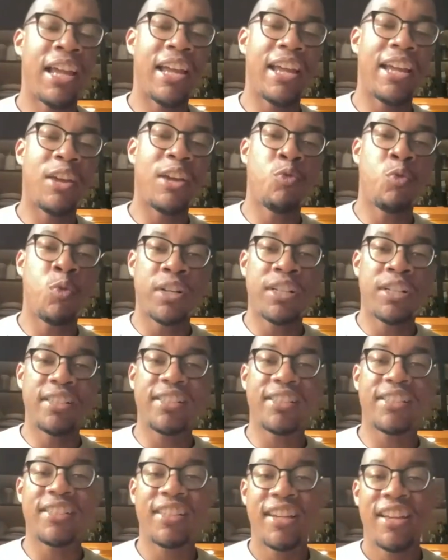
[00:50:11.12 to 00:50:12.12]
And
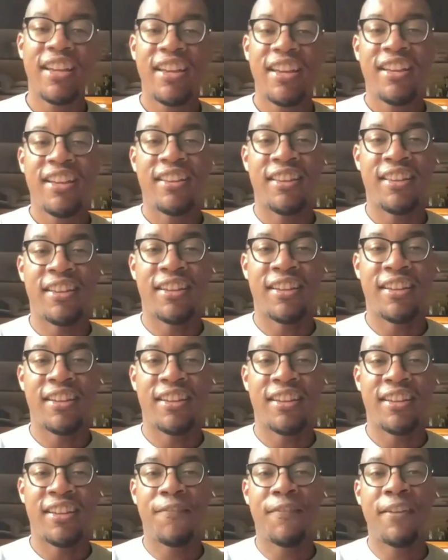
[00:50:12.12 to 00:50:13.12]
once
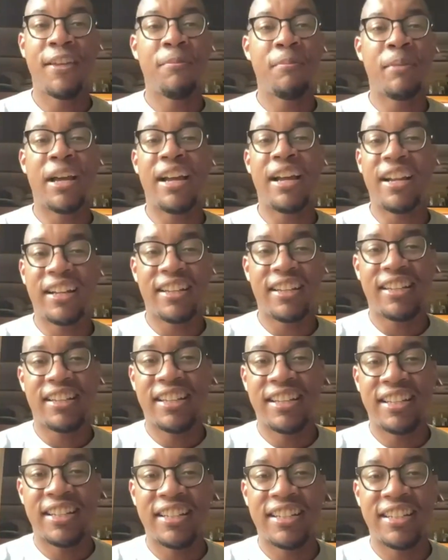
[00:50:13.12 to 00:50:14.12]
the feedback
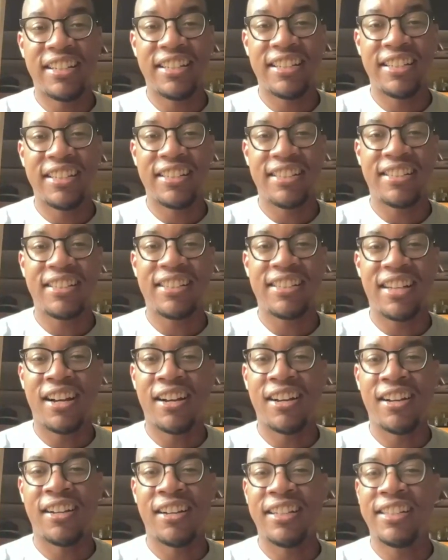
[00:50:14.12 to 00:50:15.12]
is
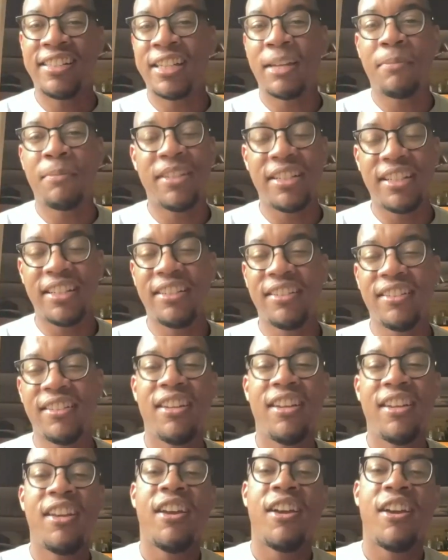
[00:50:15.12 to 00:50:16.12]
accepted,
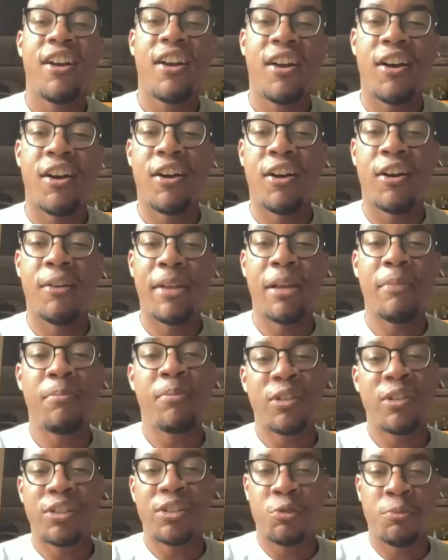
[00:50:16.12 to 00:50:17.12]
that
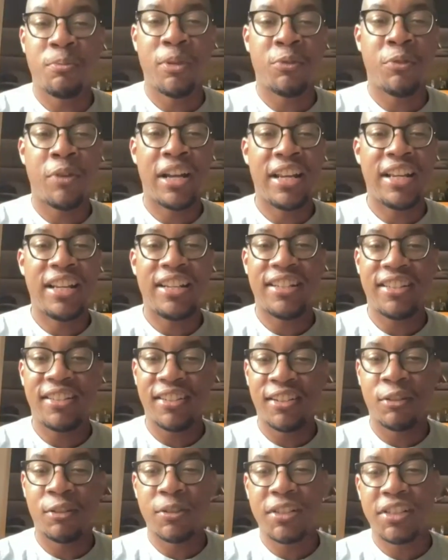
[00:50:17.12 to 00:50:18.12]
person will be ready
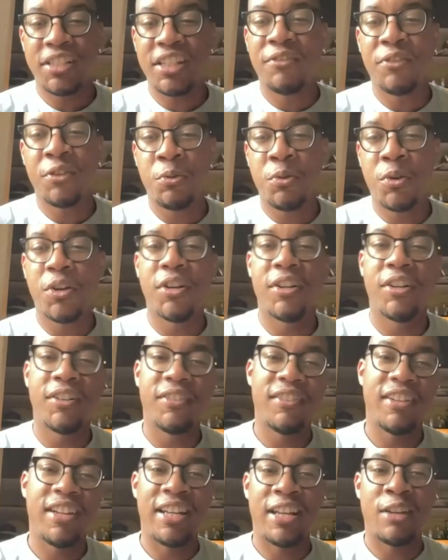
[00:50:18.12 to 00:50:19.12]
to receive an
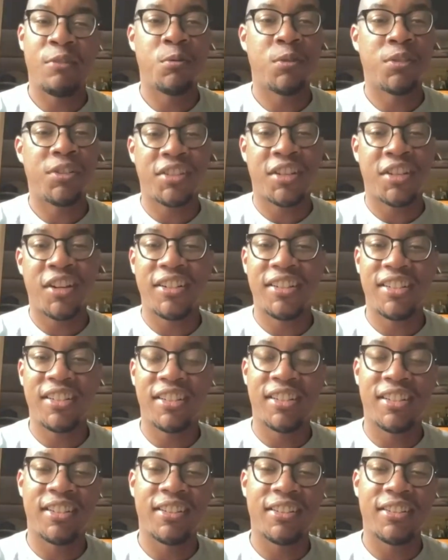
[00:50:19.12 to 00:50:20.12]
award. And then we'll start
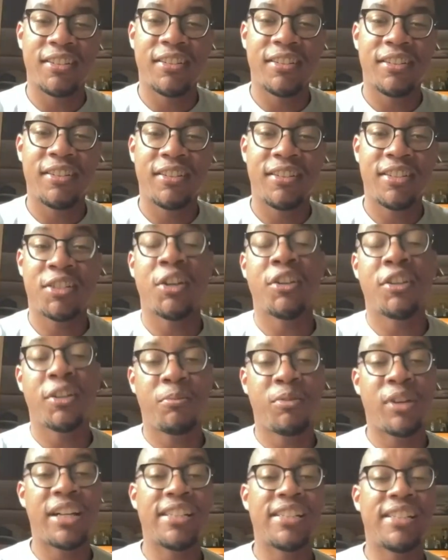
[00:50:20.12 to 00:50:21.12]
the
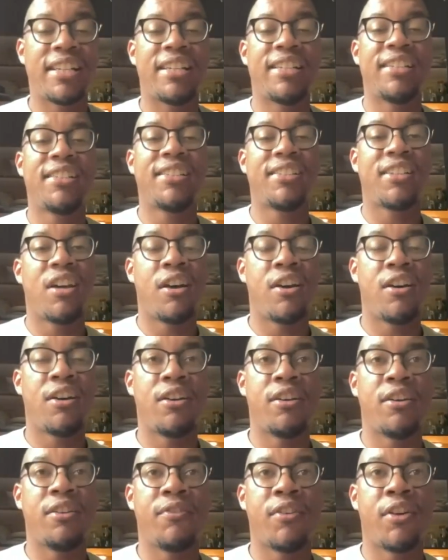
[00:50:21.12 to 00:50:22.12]
process
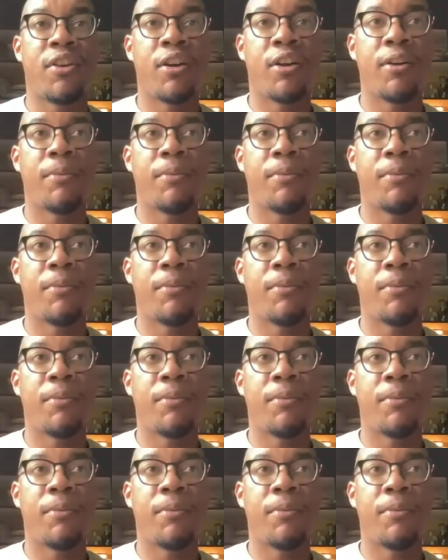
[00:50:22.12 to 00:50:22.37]
of